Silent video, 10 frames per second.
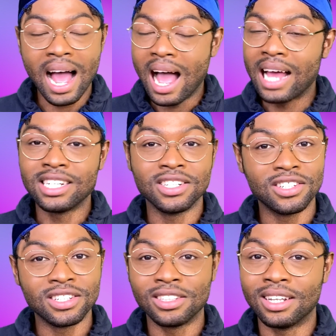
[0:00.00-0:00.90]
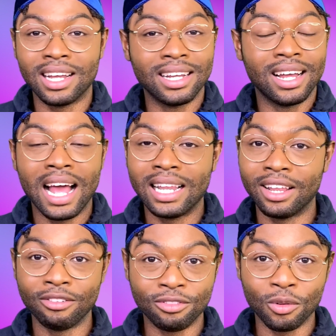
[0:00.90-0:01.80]
I
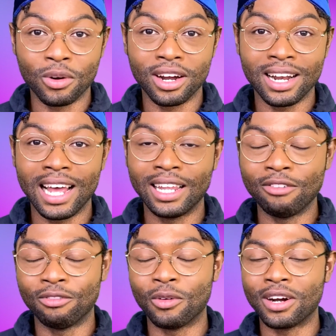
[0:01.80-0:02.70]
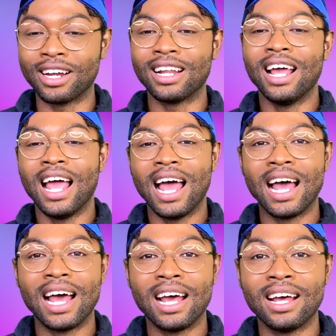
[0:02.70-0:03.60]
live for it. I live for it.
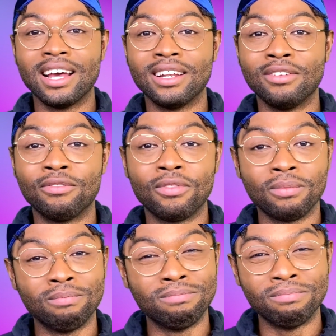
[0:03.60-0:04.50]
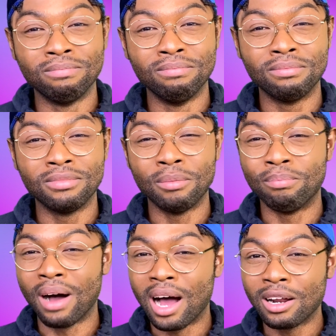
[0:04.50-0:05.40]
And the
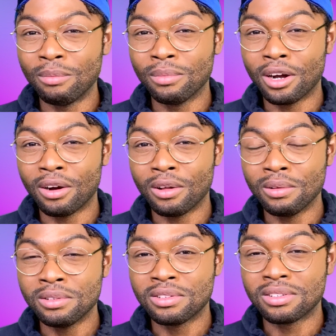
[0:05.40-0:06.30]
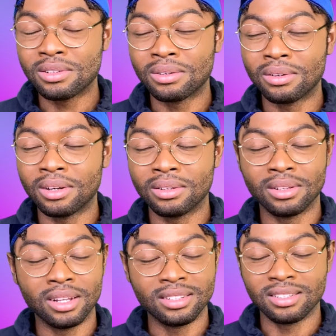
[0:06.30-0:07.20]
bottom girls,
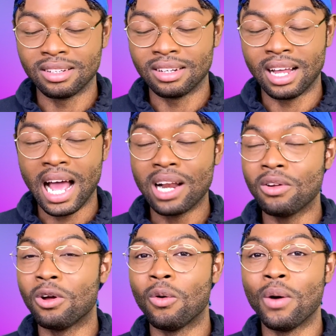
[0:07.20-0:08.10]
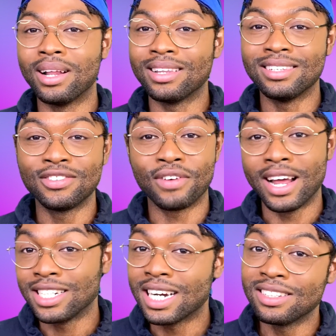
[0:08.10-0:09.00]
listen, I don't know what this
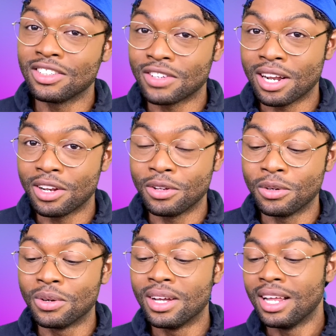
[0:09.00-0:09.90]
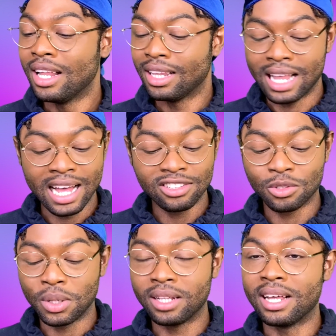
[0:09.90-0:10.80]
franchise is trying to do. Last
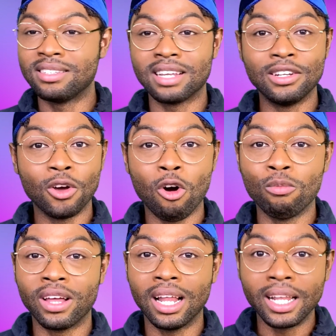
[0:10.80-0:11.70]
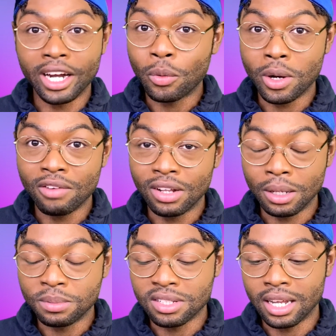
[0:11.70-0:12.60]
week, they sent home the clear winner of a
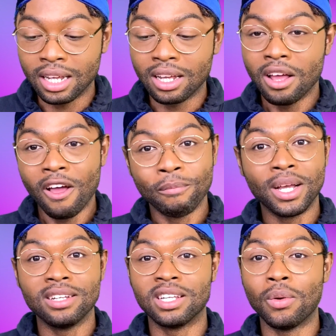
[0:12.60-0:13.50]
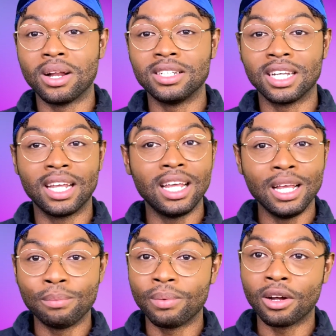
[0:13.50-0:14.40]
lip sync because they wanted to
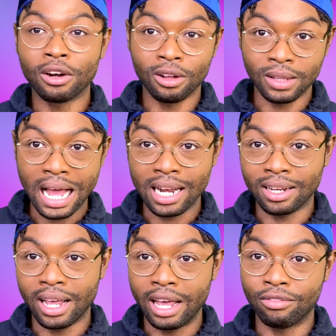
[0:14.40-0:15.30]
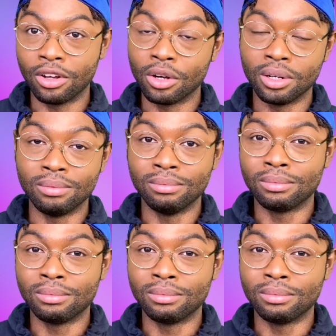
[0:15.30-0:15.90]
keep a girl that gave good